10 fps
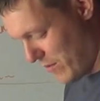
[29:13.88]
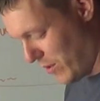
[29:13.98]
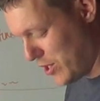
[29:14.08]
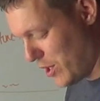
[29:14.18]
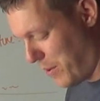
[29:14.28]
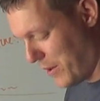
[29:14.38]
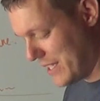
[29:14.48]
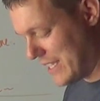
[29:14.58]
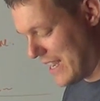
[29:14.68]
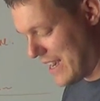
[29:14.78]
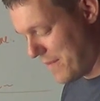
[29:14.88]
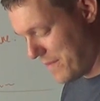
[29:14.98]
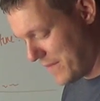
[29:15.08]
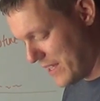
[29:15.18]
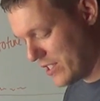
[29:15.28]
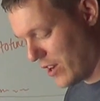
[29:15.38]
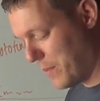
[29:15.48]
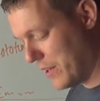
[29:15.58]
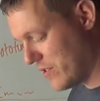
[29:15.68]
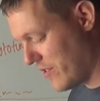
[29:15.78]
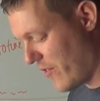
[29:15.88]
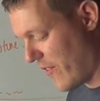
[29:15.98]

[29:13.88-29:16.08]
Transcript: Once upon a time, he's got a picture of a